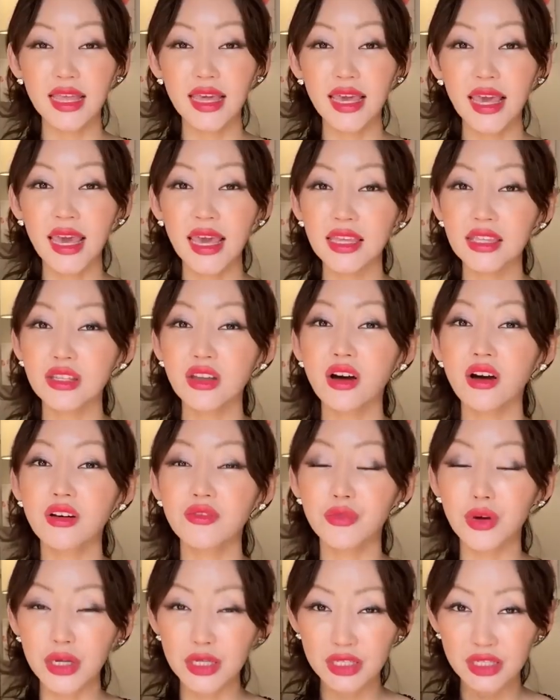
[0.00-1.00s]
They hate the
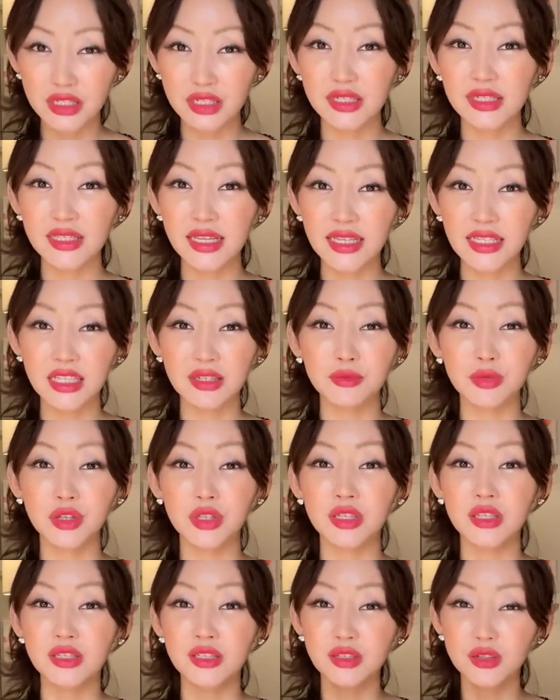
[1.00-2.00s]
Western
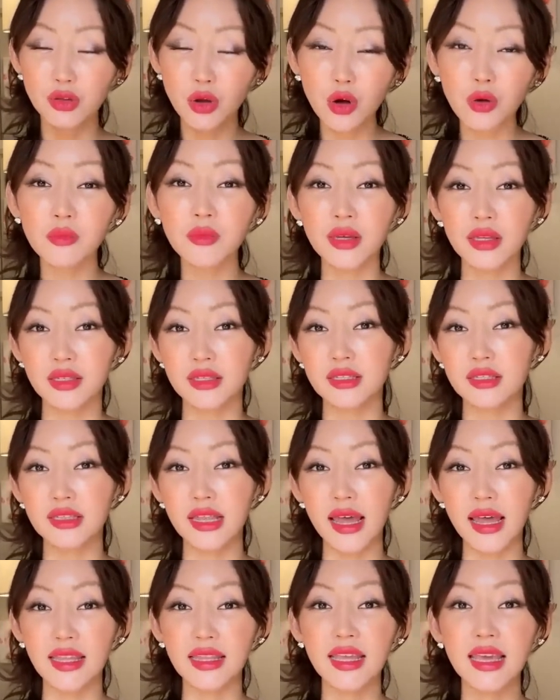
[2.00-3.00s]
sentiment so much
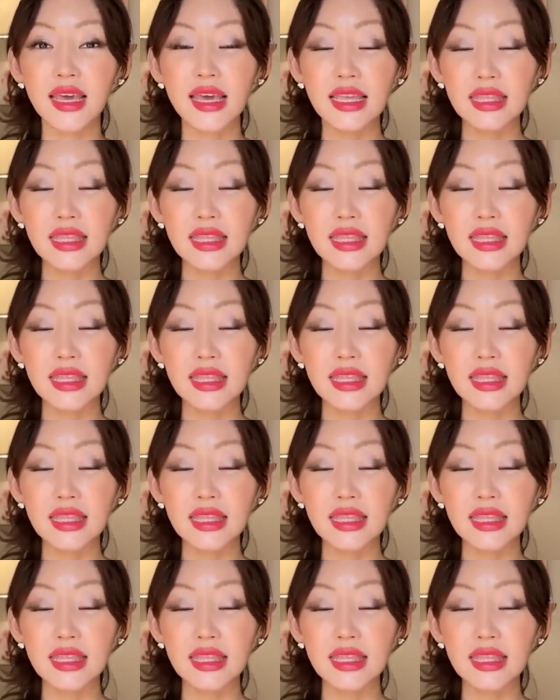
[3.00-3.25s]
that